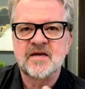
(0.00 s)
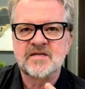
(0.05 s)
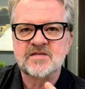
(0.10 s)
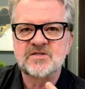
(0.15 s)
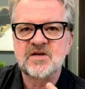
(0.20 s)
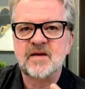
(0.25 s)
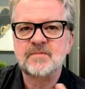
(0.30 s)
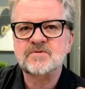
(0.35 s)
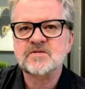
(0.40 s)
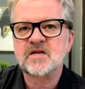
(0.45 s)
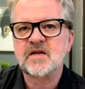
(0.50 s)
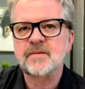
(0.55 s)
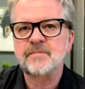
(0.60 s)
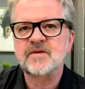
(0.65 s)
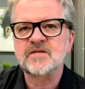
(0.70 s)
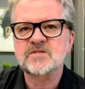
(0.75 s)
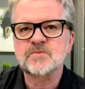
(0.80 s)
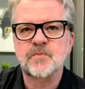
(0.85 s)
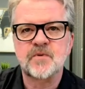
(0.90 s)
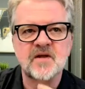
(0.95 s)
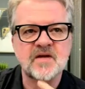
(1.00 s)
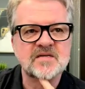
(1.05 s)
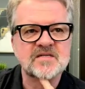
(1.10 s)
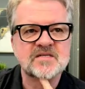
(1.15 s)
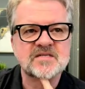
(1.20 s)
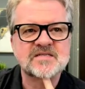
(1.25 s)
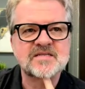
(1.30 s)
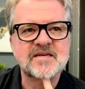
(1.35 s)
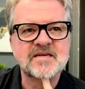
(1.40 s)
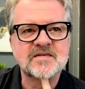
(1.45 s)
James Clemens
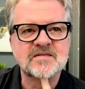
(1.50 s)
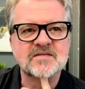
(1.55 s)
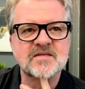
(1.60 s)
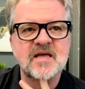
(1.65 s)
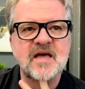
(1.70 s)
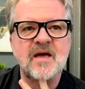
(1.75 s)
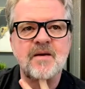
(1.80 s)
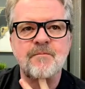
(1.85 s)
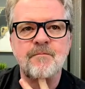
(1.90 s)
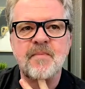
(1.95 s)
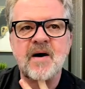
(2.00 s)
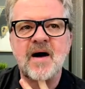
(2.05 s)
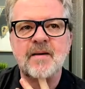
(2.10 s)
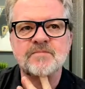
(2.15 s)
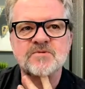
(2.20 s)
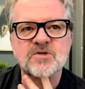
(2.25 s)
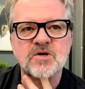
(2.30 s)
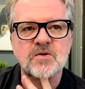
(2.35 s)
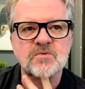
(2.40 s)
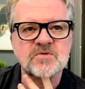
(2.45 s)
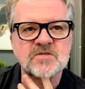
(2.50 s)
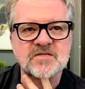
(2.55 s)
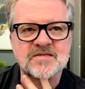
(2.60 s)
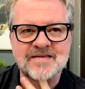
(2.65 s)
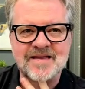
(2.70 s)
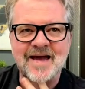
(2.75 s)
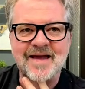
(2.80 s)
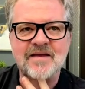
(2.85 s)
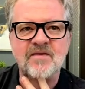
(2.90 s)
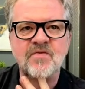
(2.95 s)
placed 6th, and Bob Jones
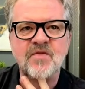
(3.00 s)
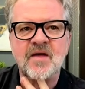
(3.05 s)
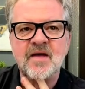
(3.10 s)
9th